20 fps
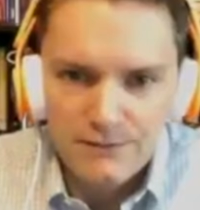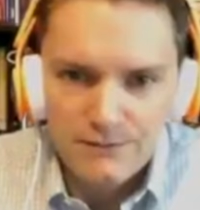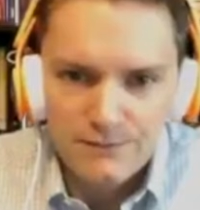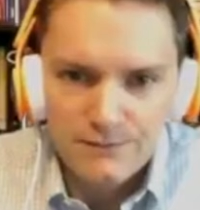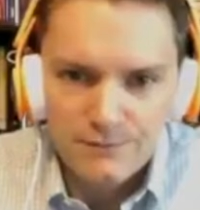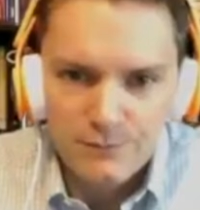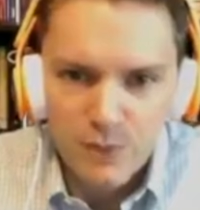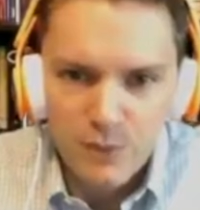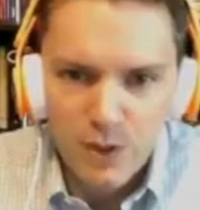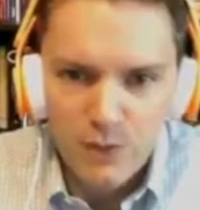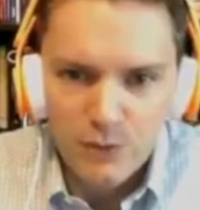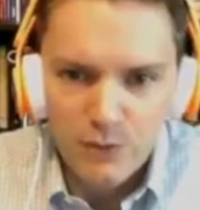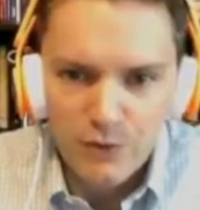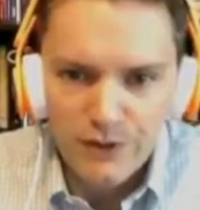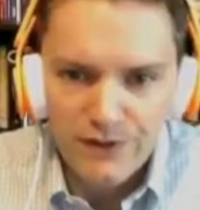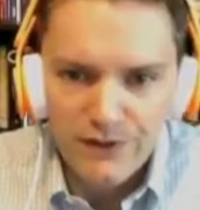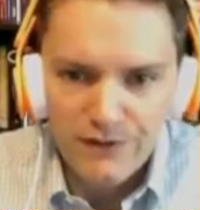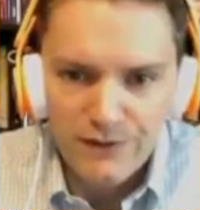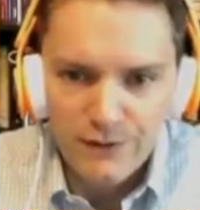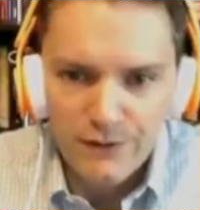bomber
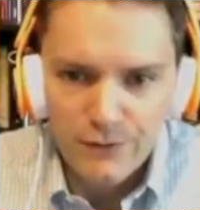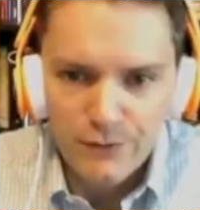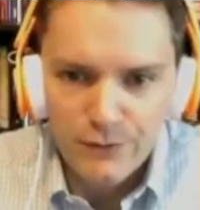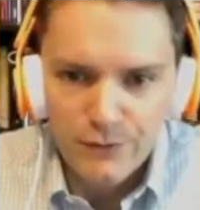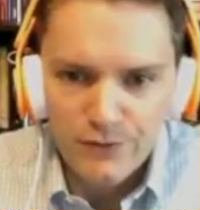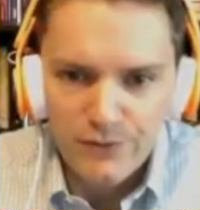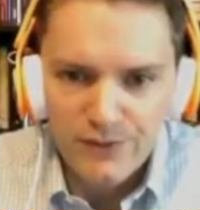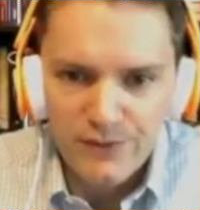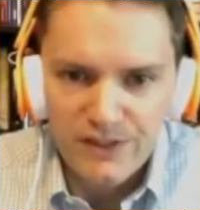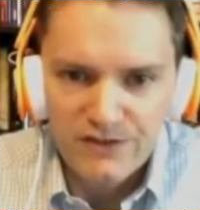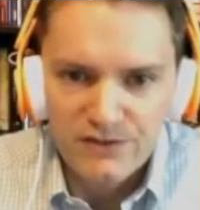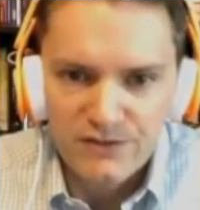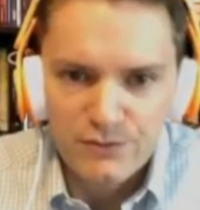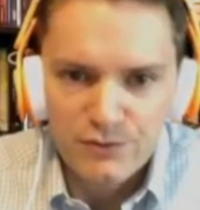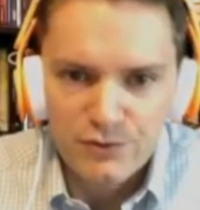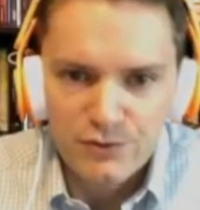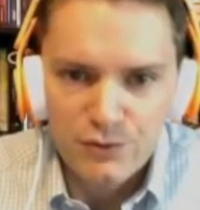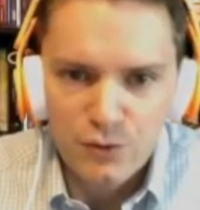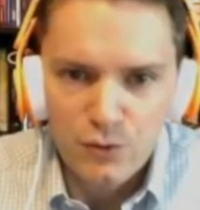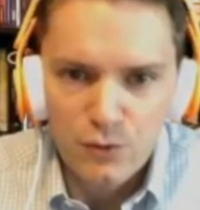right there really made some
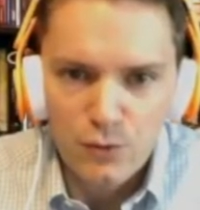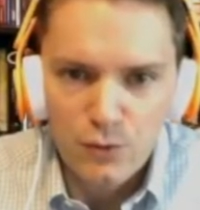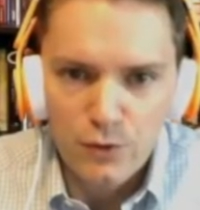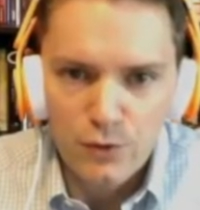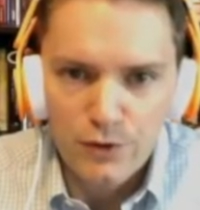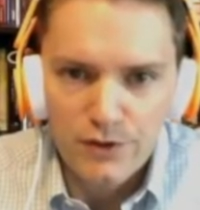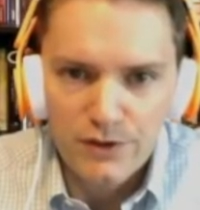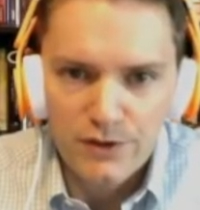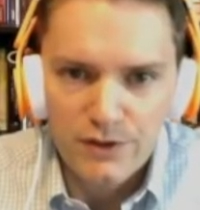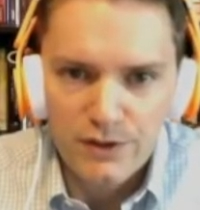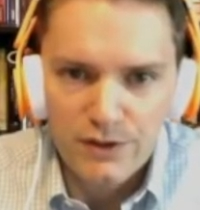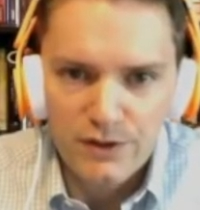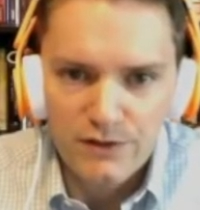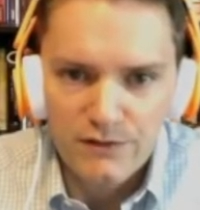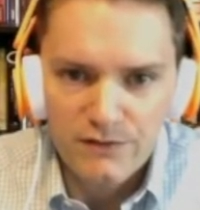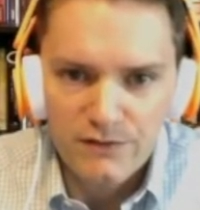short work of